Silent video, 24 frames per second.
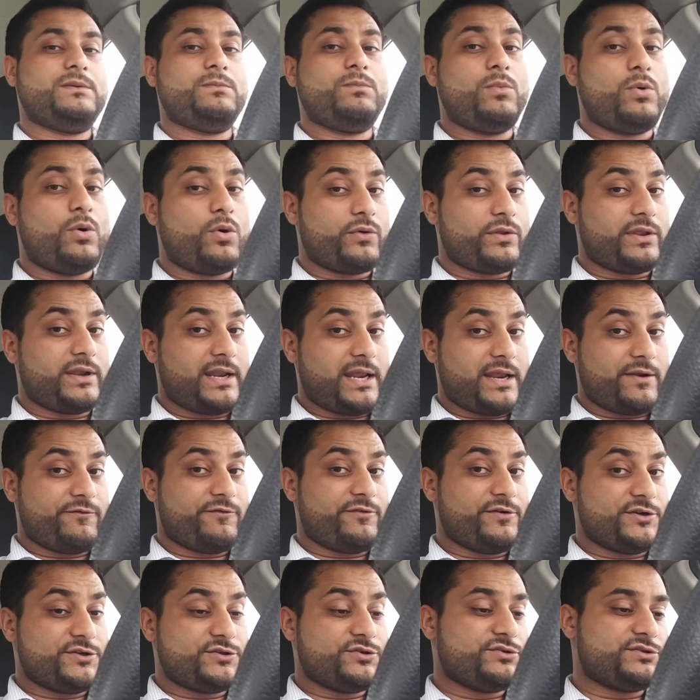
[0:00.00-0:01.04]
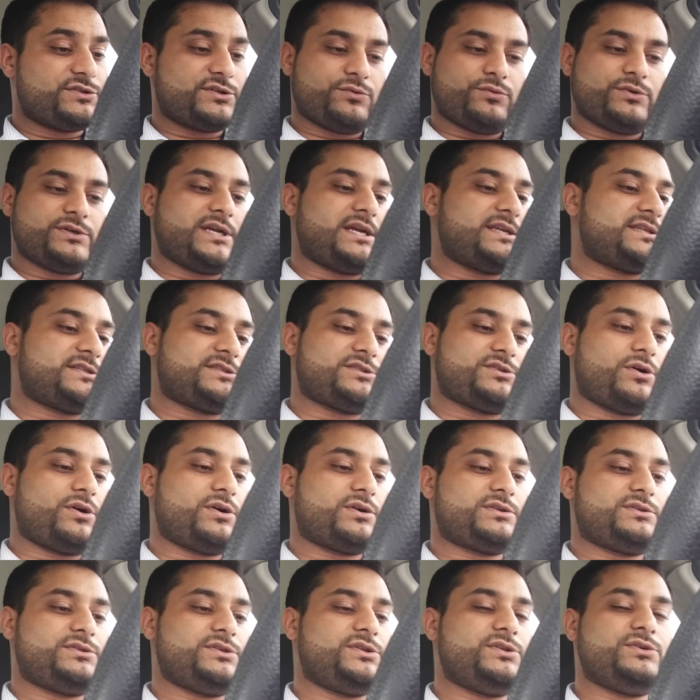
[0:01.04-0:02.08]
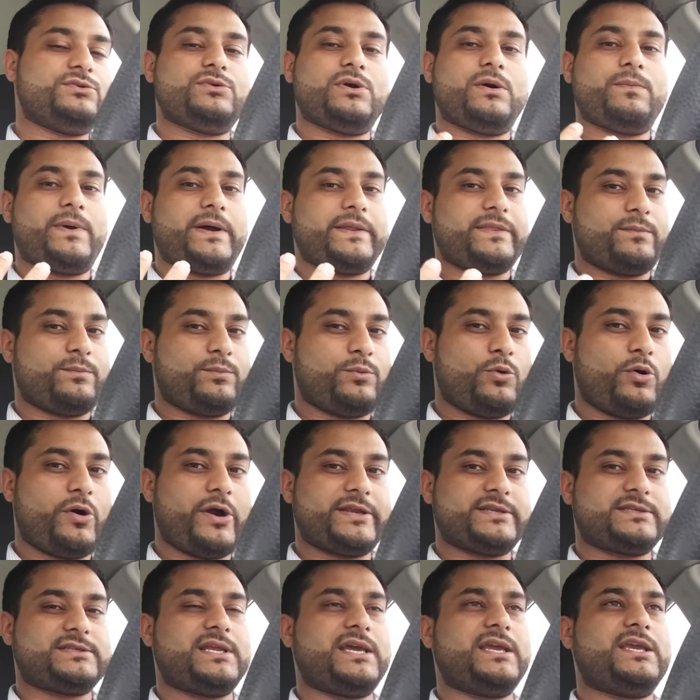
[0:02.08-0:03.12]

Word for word: more than average user, which I just talked to you about the points.